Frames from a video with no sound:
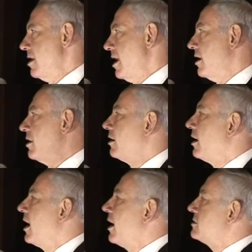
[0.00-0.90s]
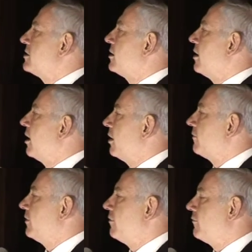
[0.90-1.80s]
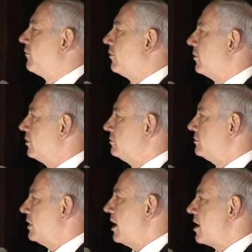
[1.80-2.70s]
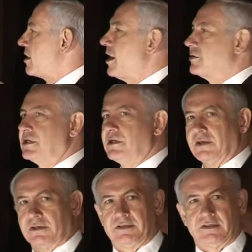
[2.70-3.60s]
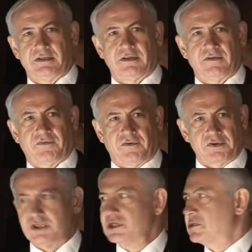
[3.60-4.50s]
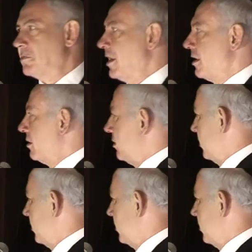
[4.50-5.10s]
And in the lands that they lived in for 1,000 years, first in Spain,